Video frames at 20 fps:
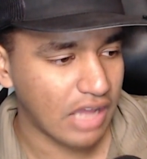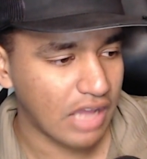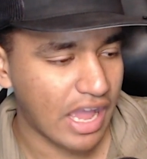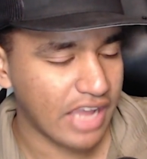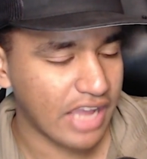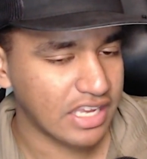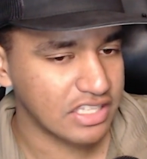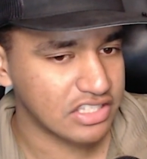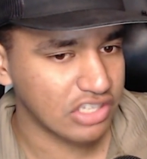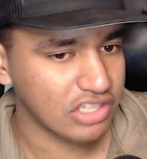I
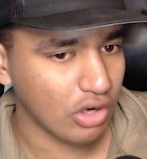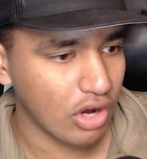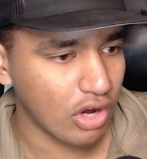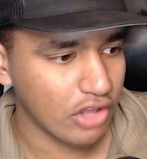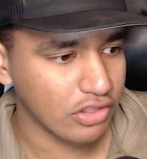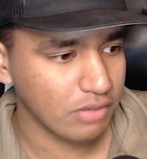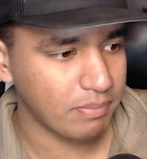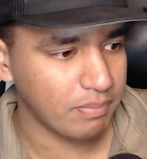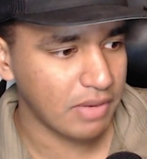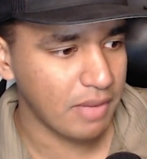can tell
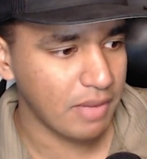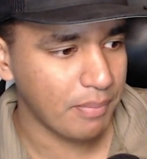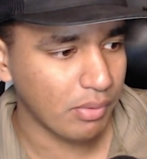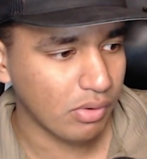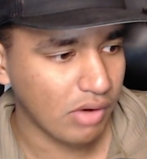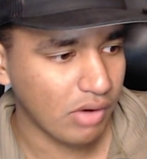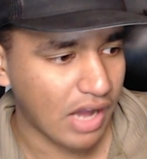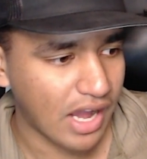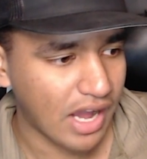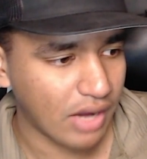other
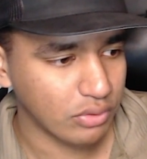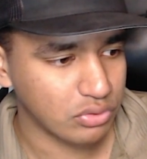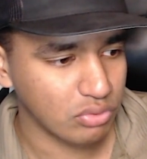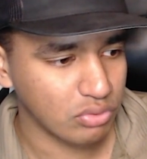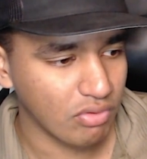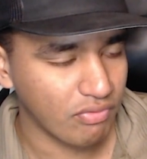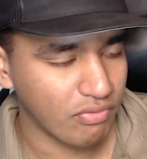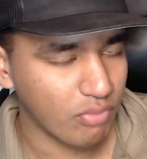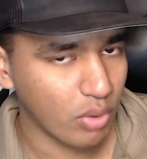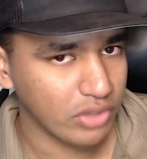people how to
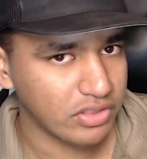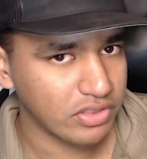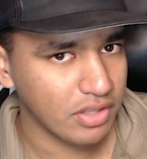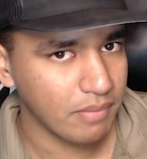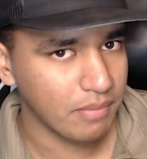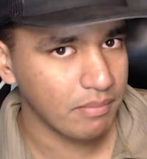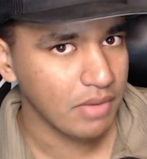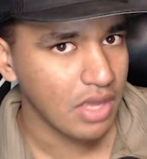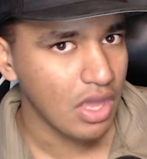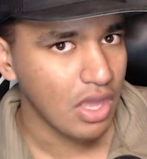avoid
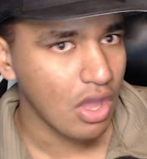them.